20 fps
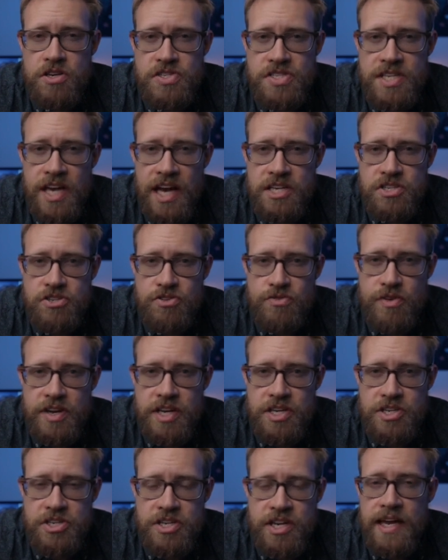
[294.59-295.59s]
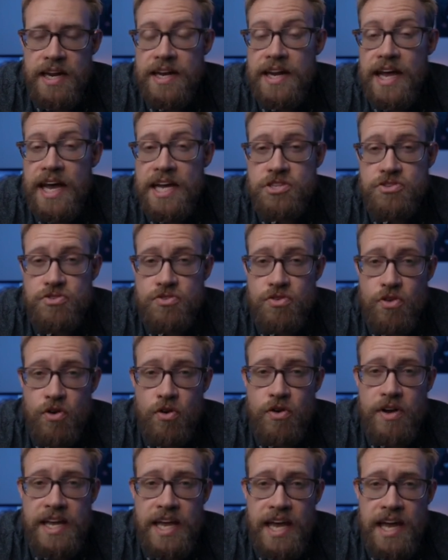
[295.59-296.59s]
saturation in a natural,
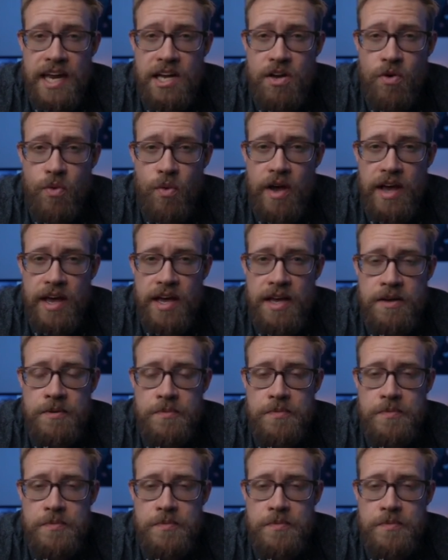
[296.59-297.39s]
organic way.